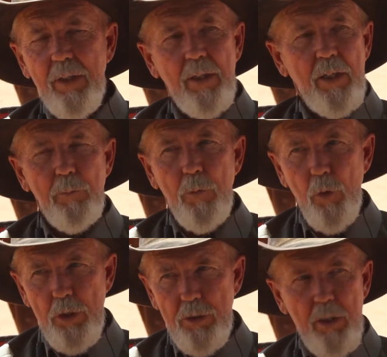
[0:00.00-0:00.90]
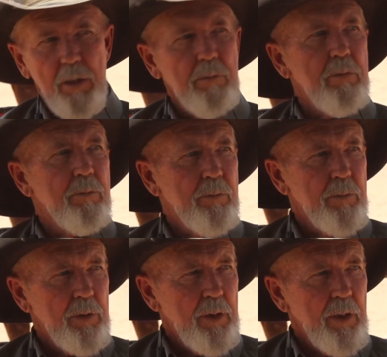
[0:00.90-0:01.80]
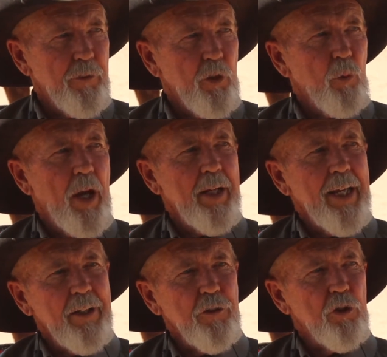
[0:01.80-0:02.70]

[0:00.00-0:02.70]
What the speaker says: And it works. If you're right-handed,